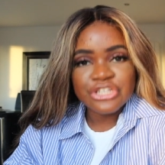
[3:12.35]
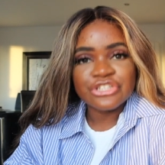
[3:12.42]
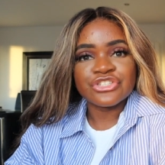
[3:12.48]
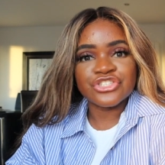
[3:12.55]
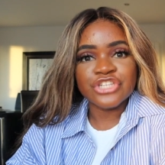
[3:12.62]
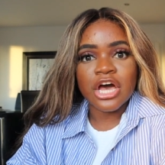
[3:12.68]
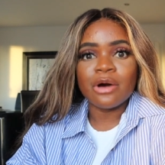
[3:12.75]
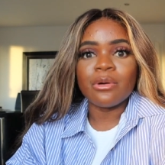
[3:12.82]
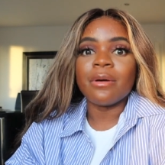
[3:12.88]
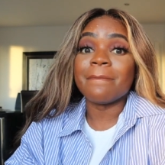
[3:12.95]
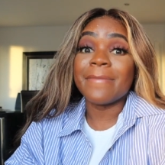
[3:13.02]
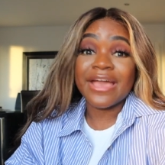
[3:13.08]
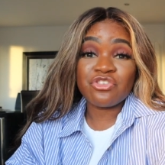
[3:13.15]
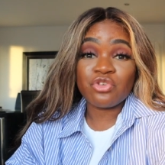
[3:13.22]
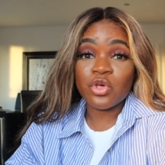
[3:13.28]
So
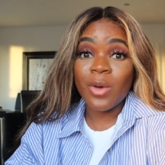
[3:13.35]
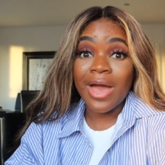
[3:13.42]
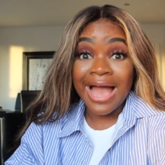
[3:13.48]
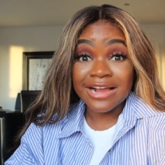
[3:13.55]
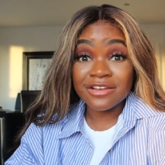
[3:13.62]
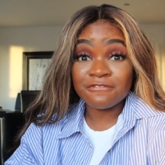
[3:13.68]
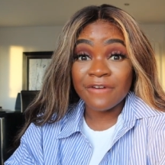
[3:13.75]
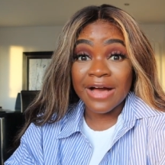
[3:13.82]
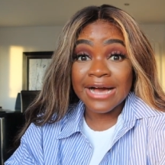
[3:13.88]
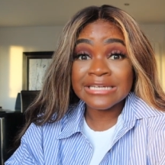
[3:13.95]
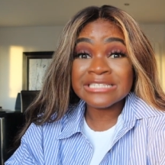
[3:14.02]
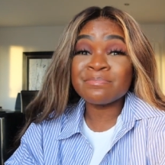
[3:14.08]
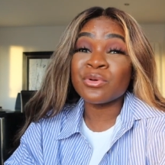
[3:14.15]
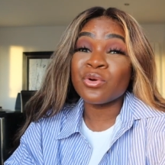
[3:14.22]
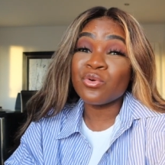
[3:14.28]
make sure you act
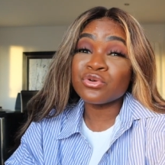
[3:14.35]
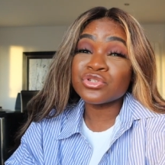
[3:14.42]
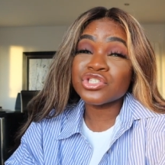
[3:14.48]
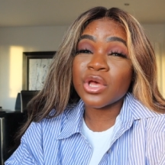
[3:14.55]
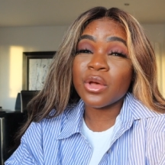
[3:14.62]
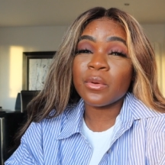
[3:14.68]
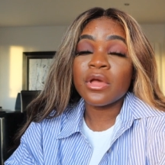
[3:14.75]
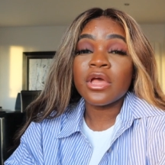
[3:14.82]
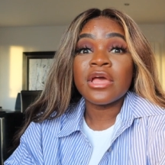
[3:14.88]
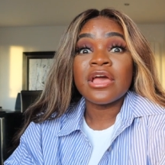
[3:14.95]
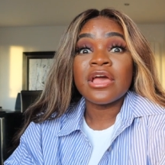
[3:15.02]
fast, but also